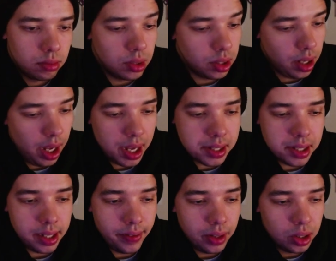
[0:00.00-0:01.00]
I guess an
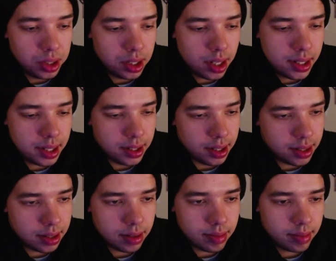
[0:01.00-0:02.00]
evolution does
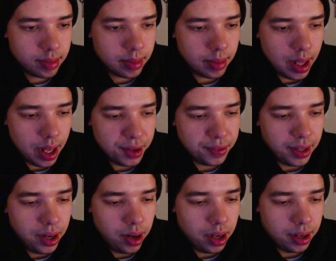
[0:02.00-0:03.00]
exist. And it's
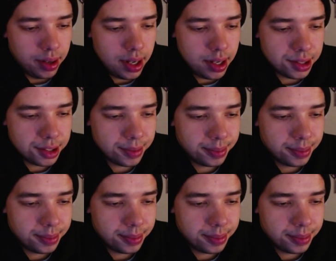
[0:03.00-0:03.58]
Flareon, nice.